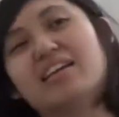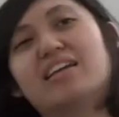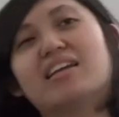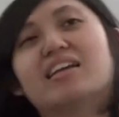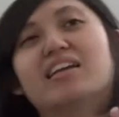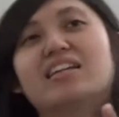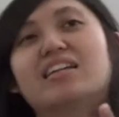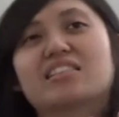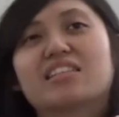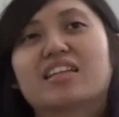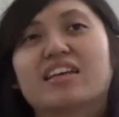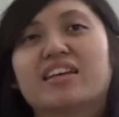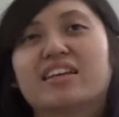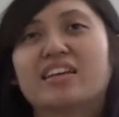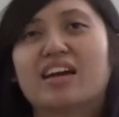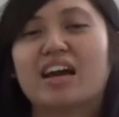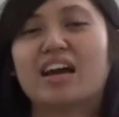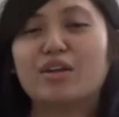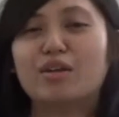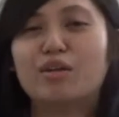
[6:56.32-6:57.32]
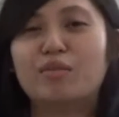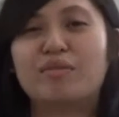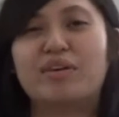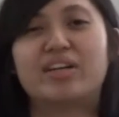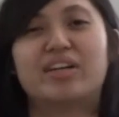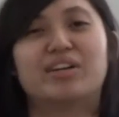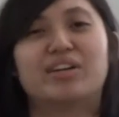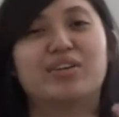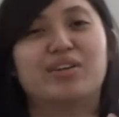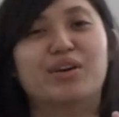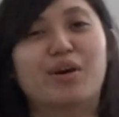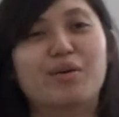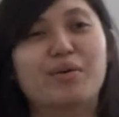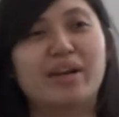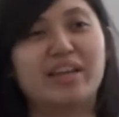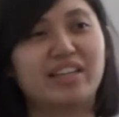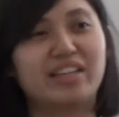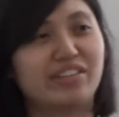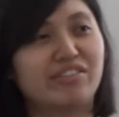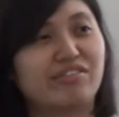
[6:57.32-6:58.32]
it's like I don't want to go
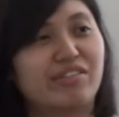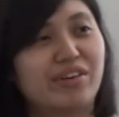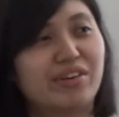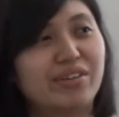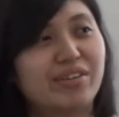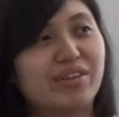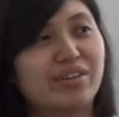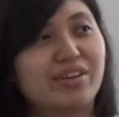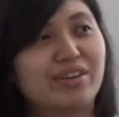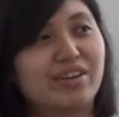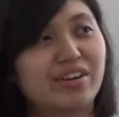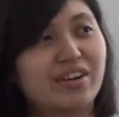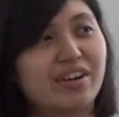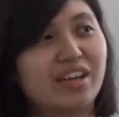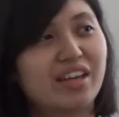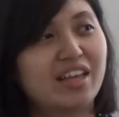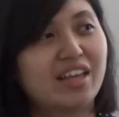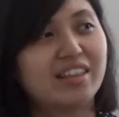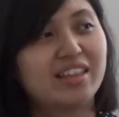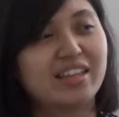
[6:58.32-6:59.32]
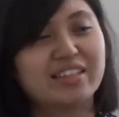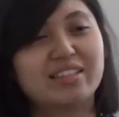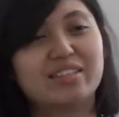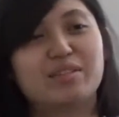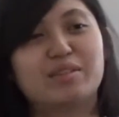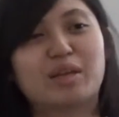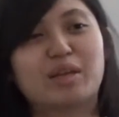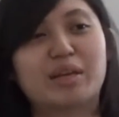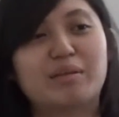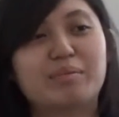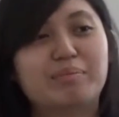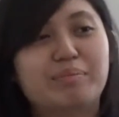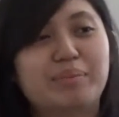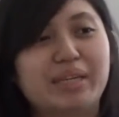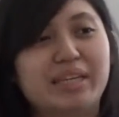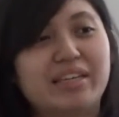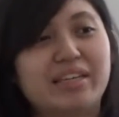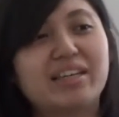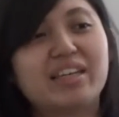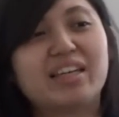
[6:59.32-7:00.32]
any further than and
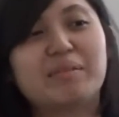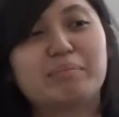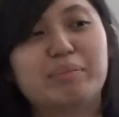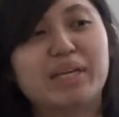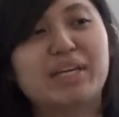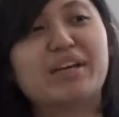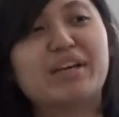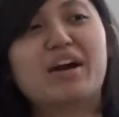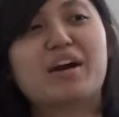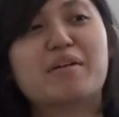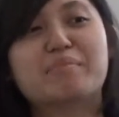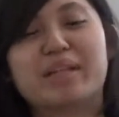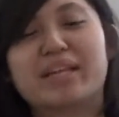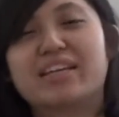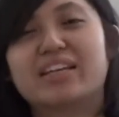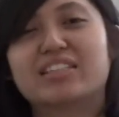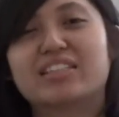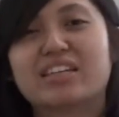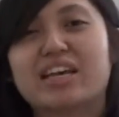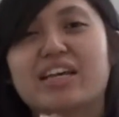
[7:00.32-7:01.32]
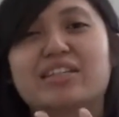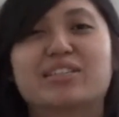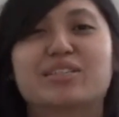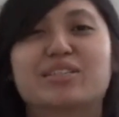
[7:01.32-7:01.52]
become like a size